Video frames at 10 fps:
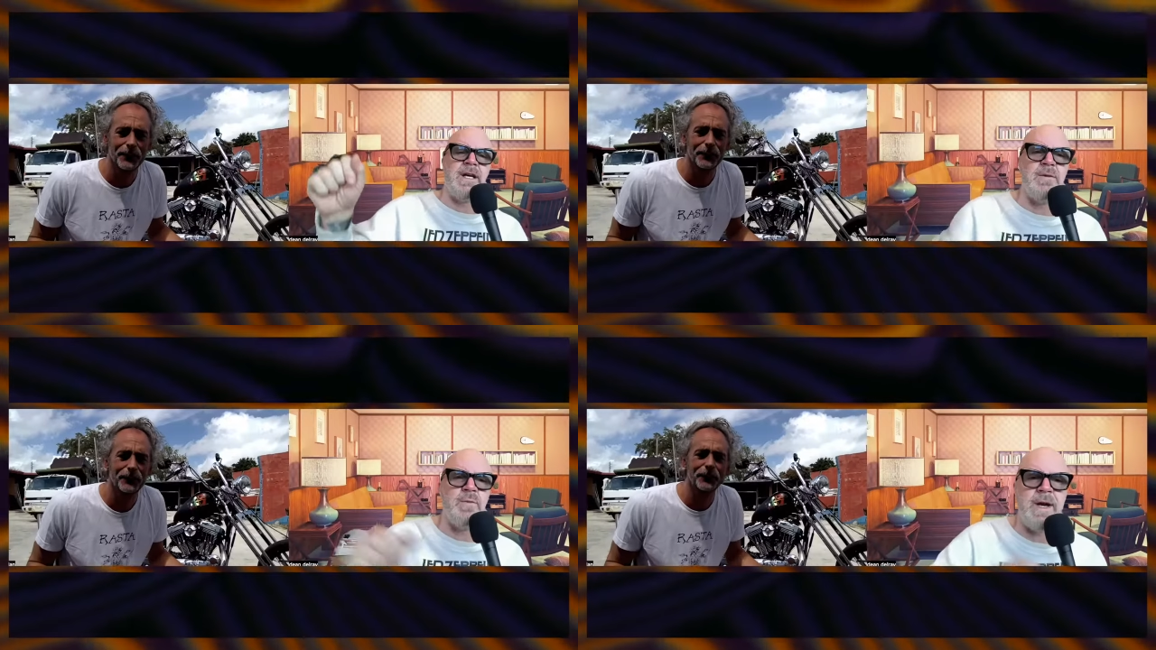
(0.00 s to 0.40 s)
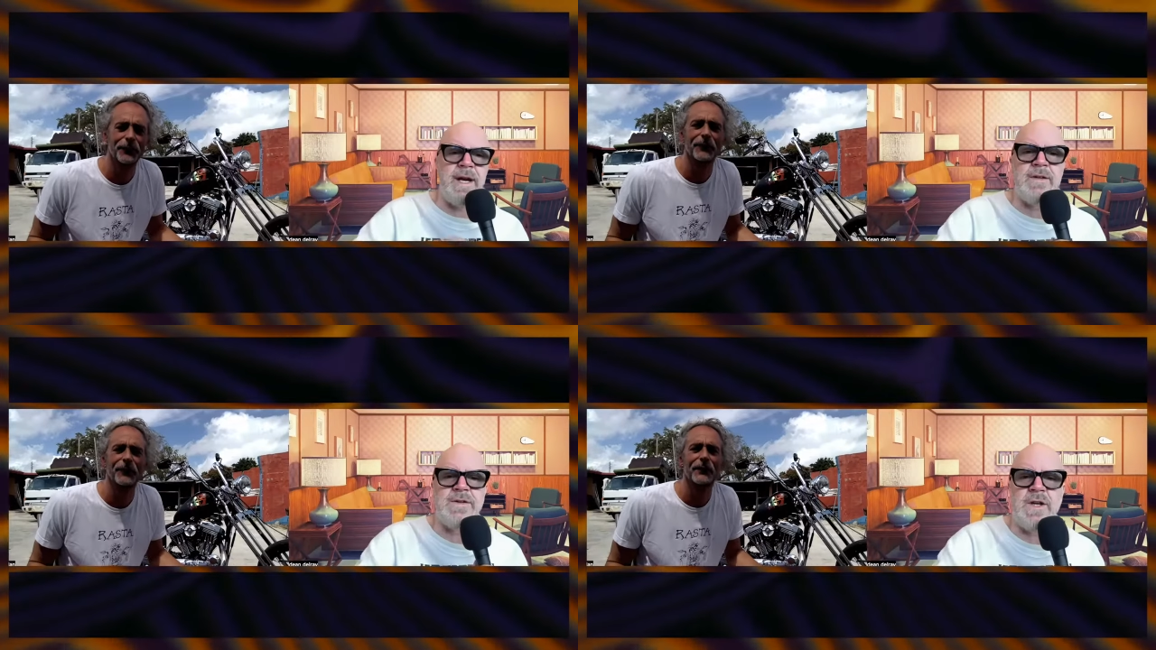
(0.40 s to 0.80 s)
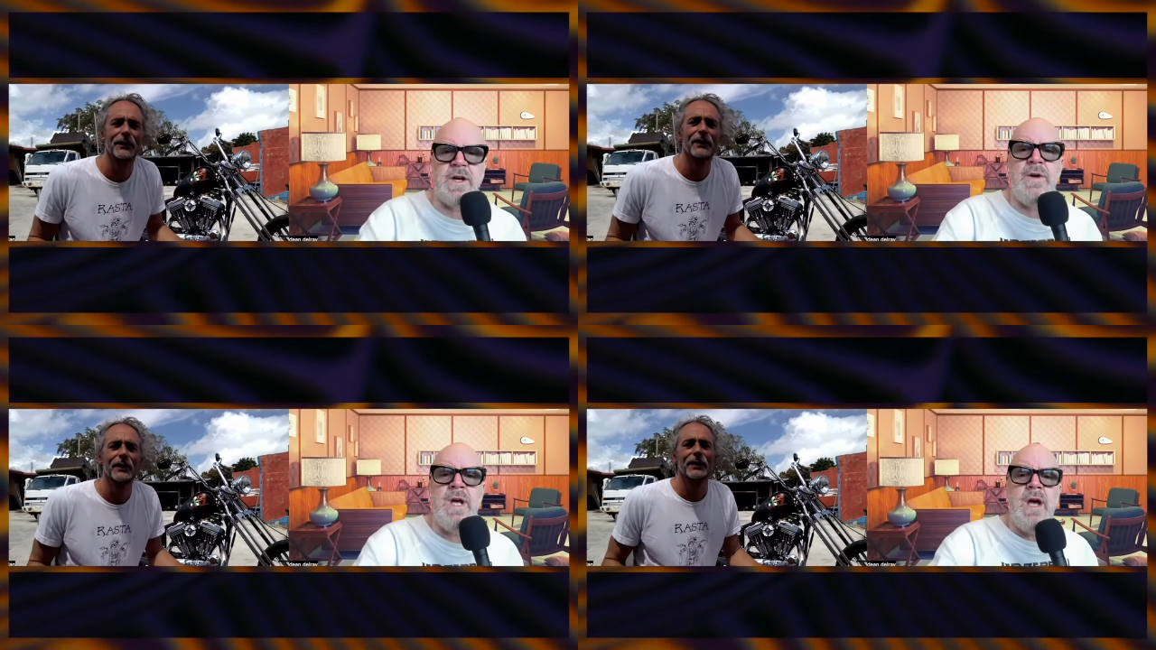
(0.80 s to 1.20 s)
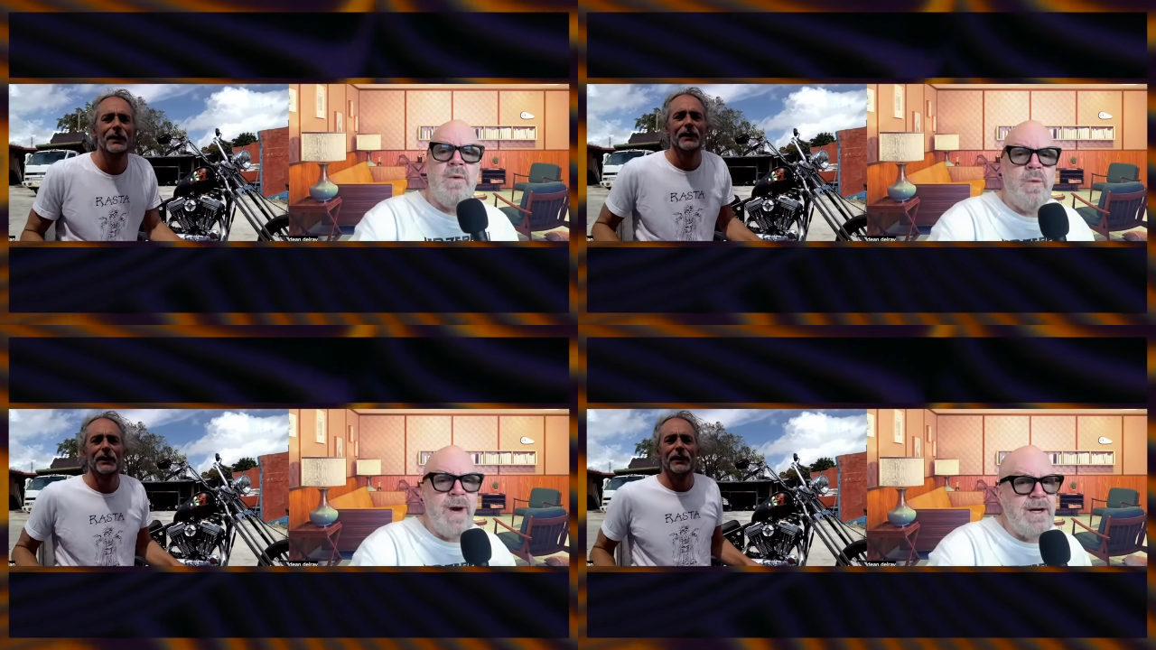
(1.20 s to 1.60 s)
Speaker 1: fucking weird. So
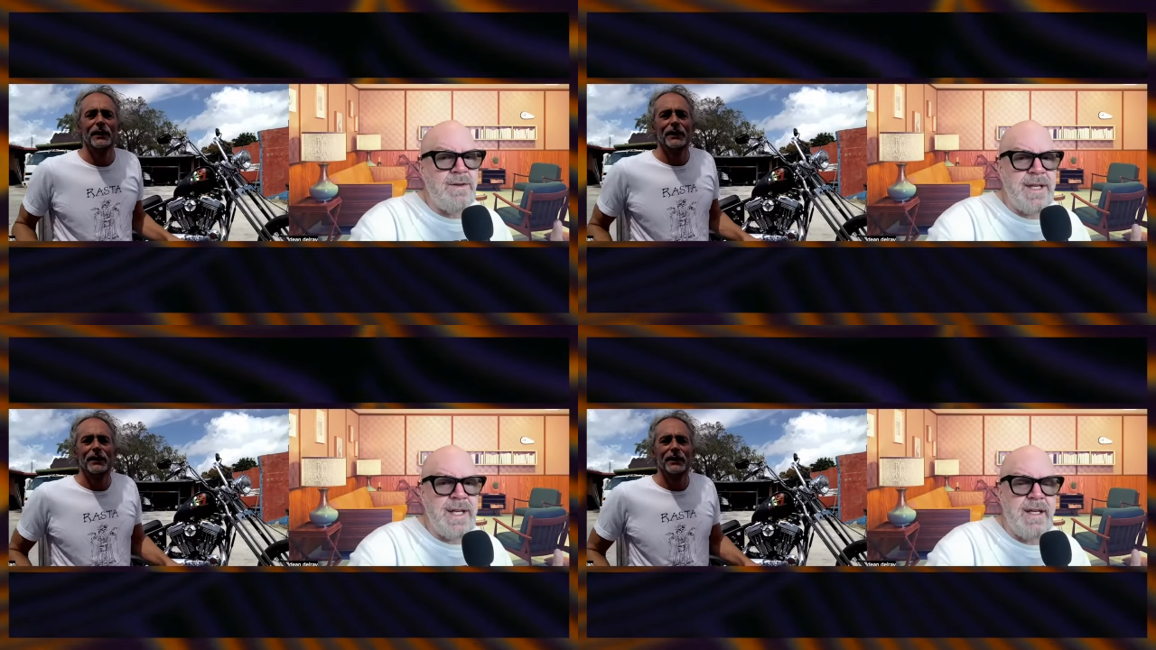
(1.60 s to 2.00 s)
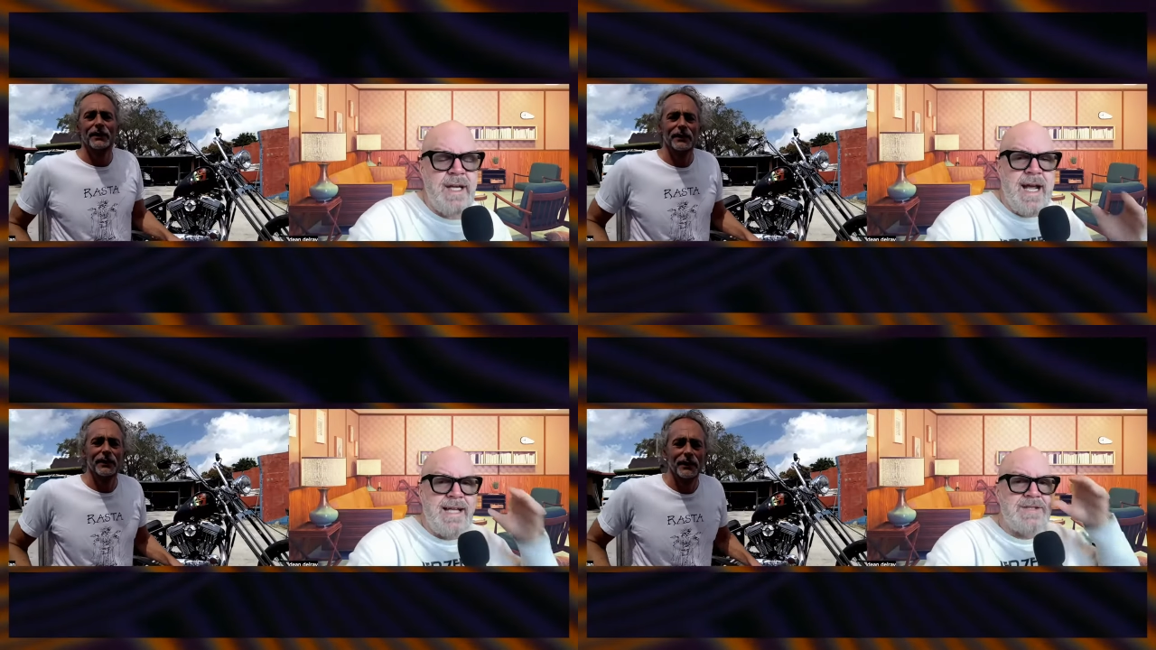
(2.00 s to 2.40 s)
welding